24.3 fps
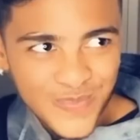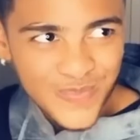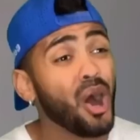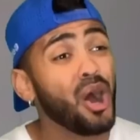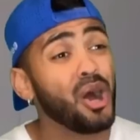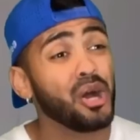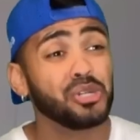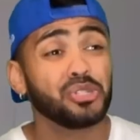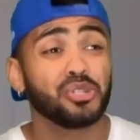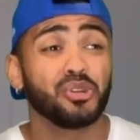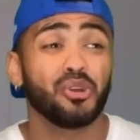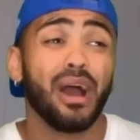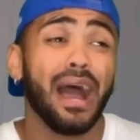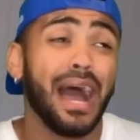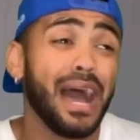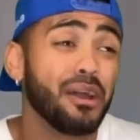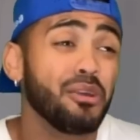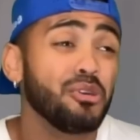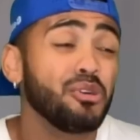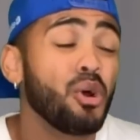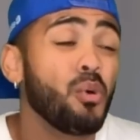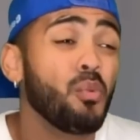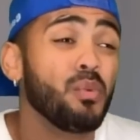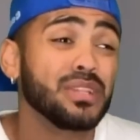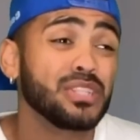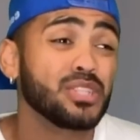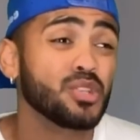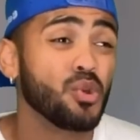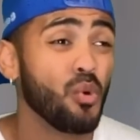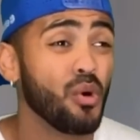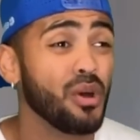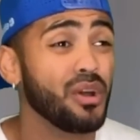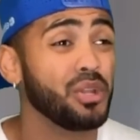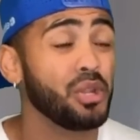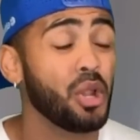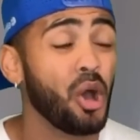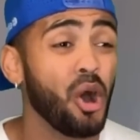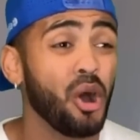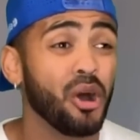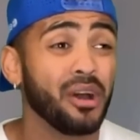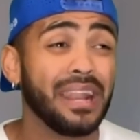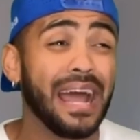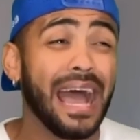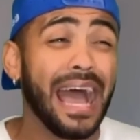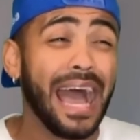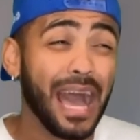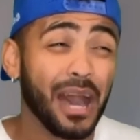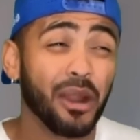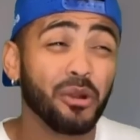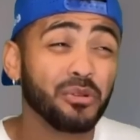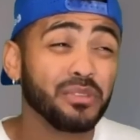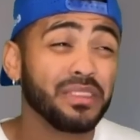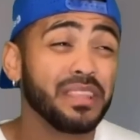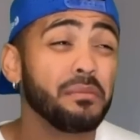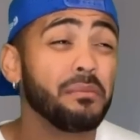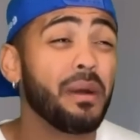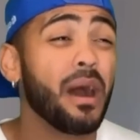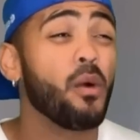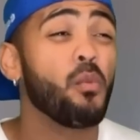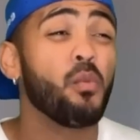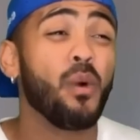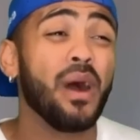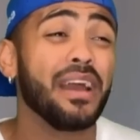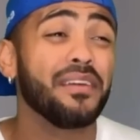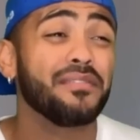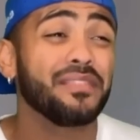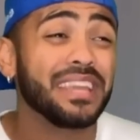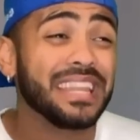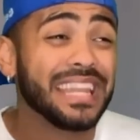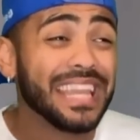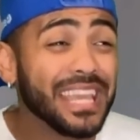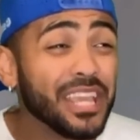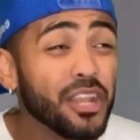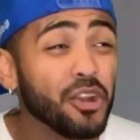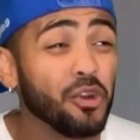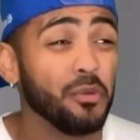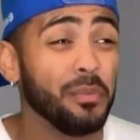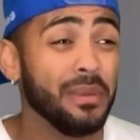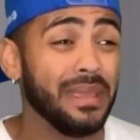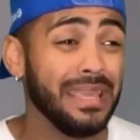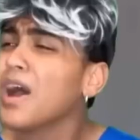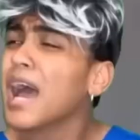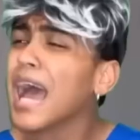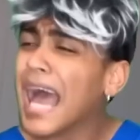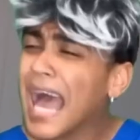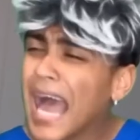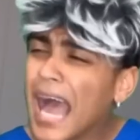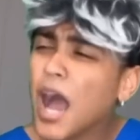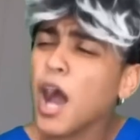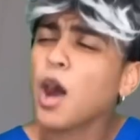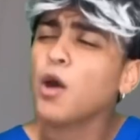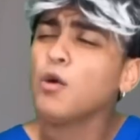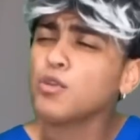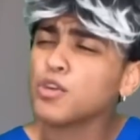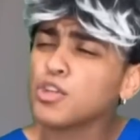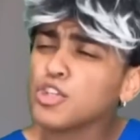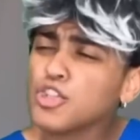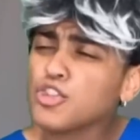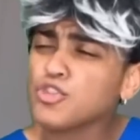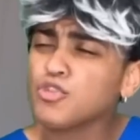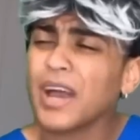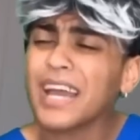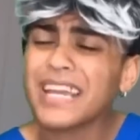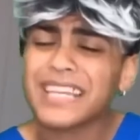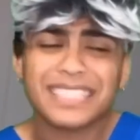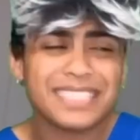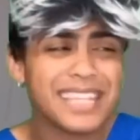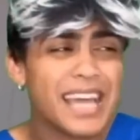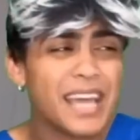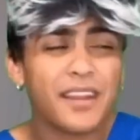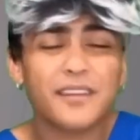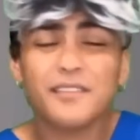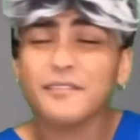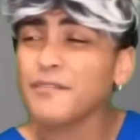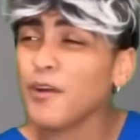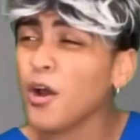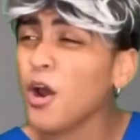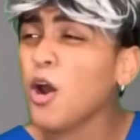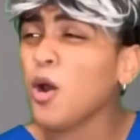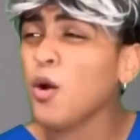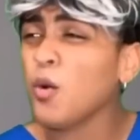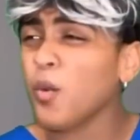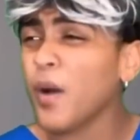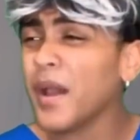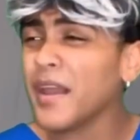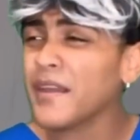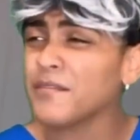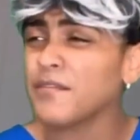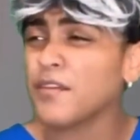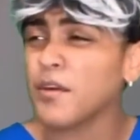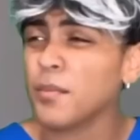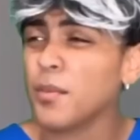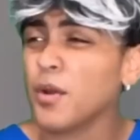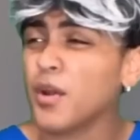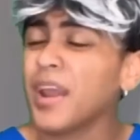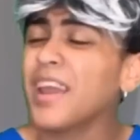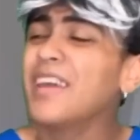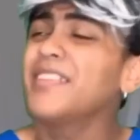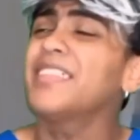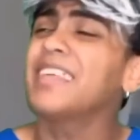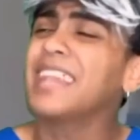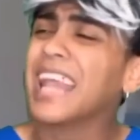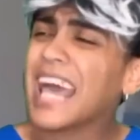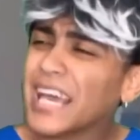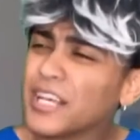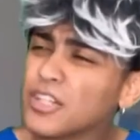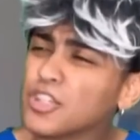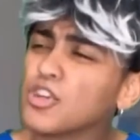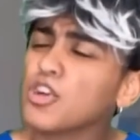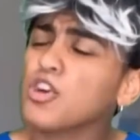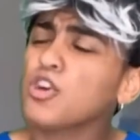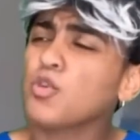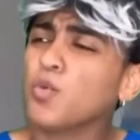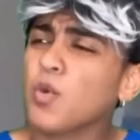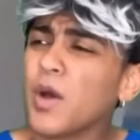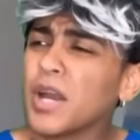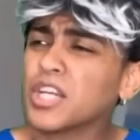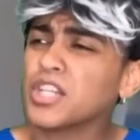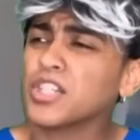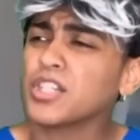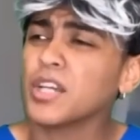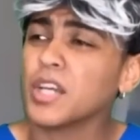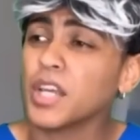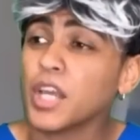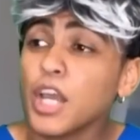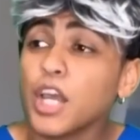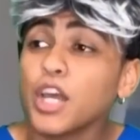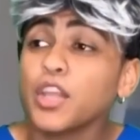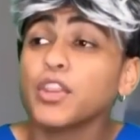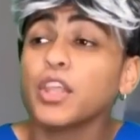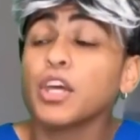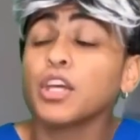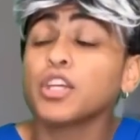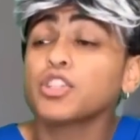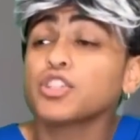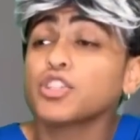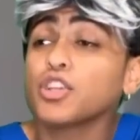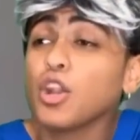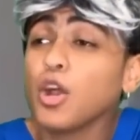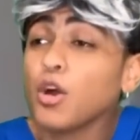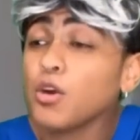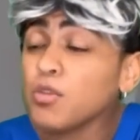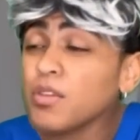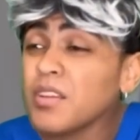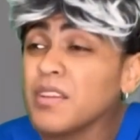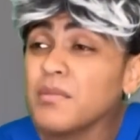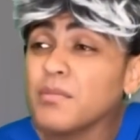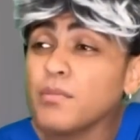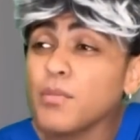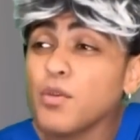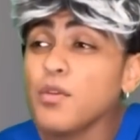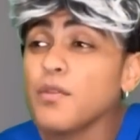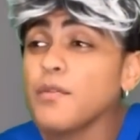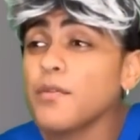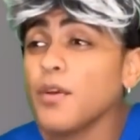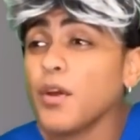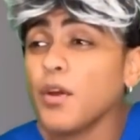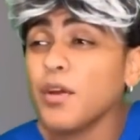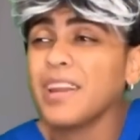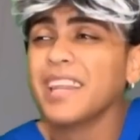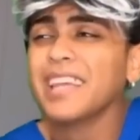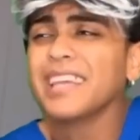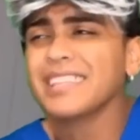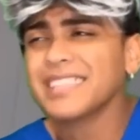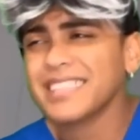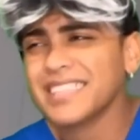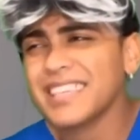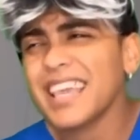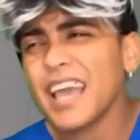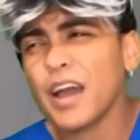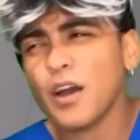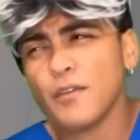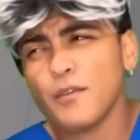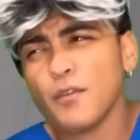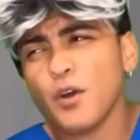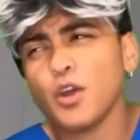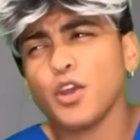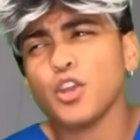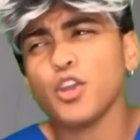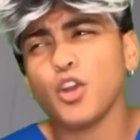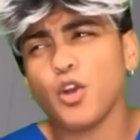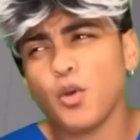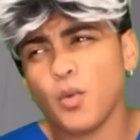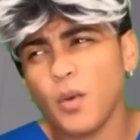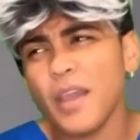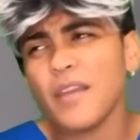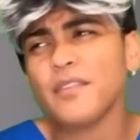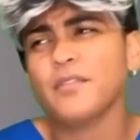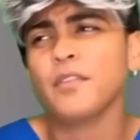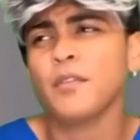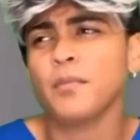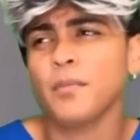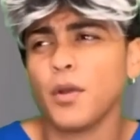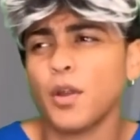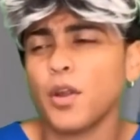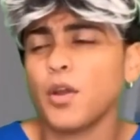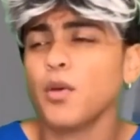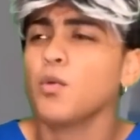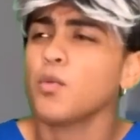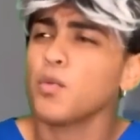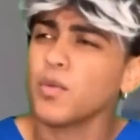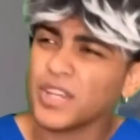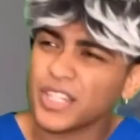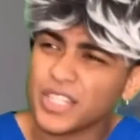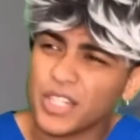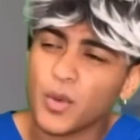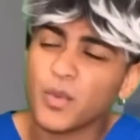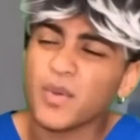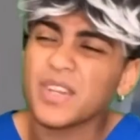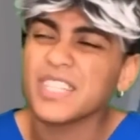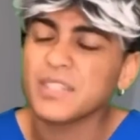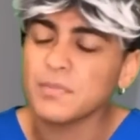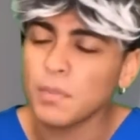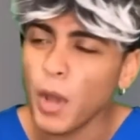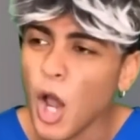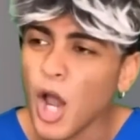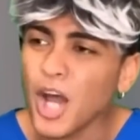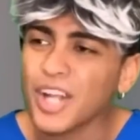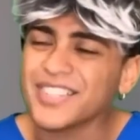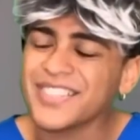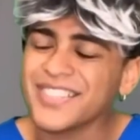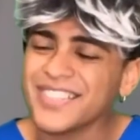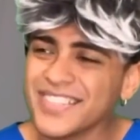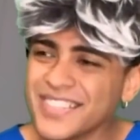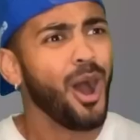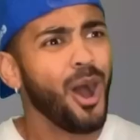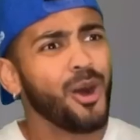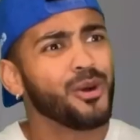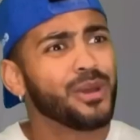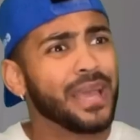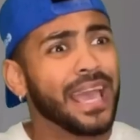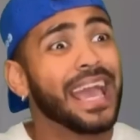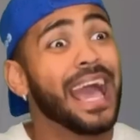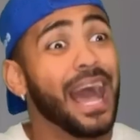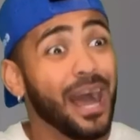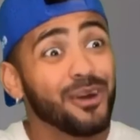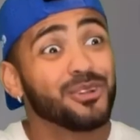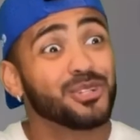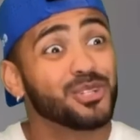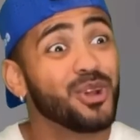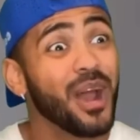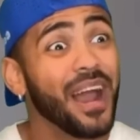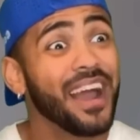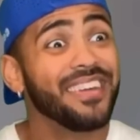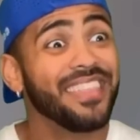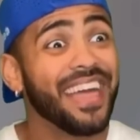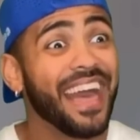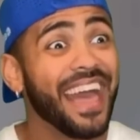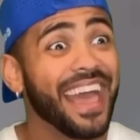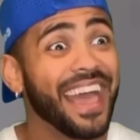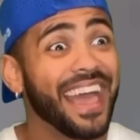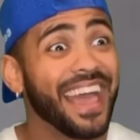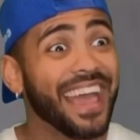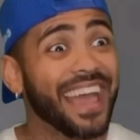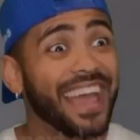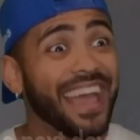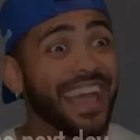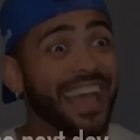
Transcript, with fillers: Doctor, I don't know what's going on. I don't think my wife can hear me. I would try standing far away from her and ask her a question, then slowly move forward and see how far you're away from her when she responds. Okay, I'll try that.